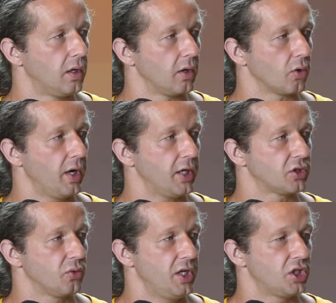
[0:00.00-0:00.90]
create a
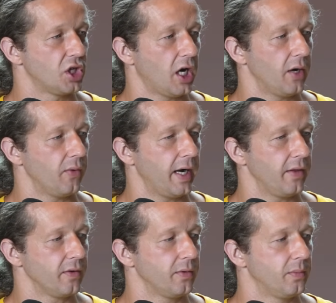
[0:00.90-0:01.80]
screenshot
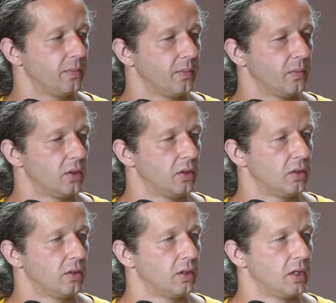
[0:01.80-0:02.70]
rather
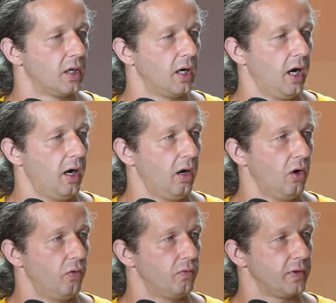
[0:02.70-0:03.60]

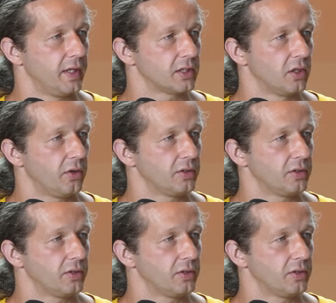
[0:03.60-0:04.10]
of this little